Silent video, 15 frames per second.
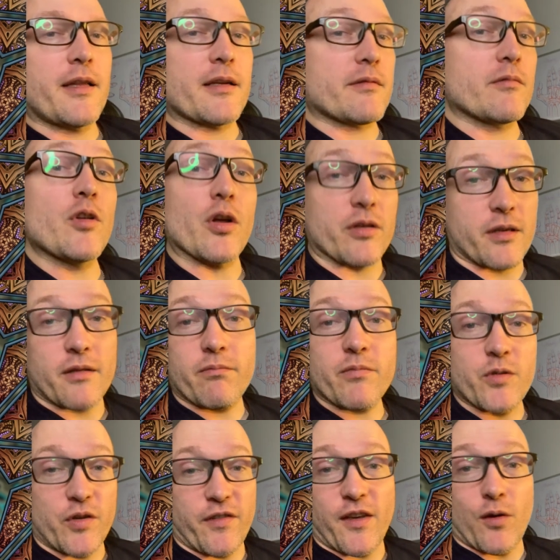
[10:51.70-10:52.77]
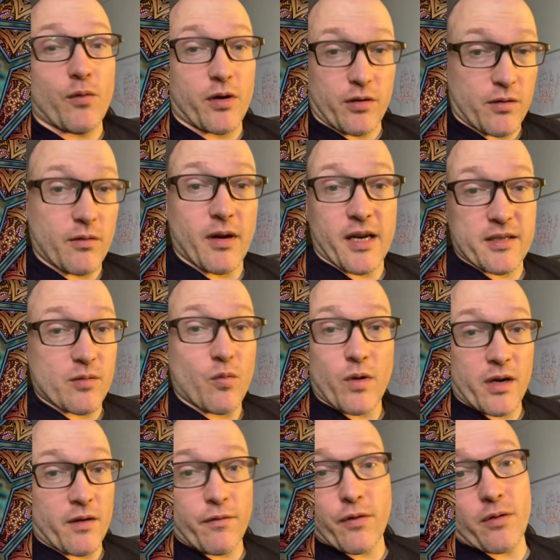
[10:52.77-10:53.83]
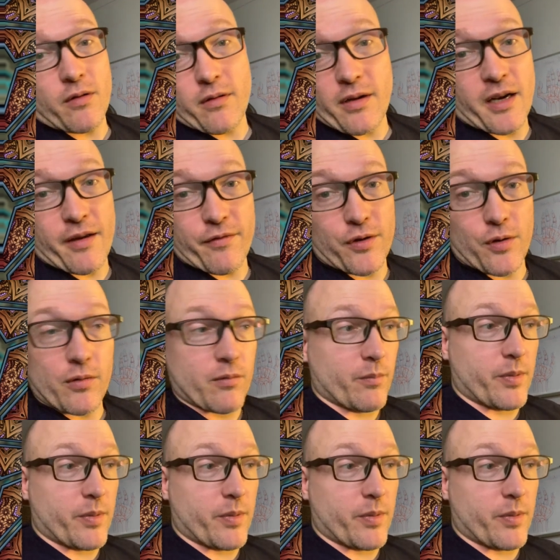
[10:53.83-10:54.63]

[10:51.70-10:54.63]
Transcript: Not that you guys are wonderful. I love you.